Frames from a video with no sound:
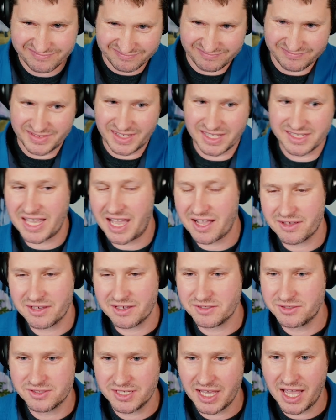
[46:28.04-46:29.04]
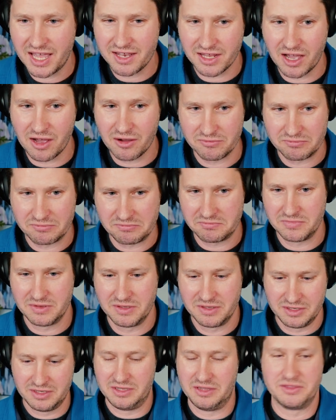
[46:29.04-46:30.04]
exactly as you said,
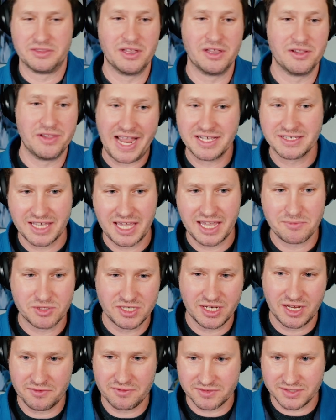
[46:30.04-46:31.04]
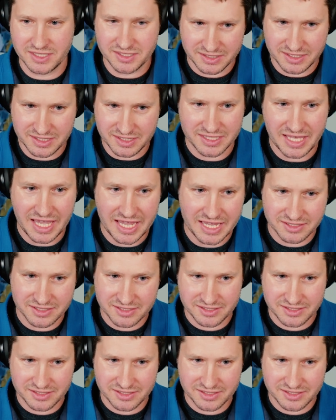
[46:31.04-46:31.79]
the landscape shifts, these things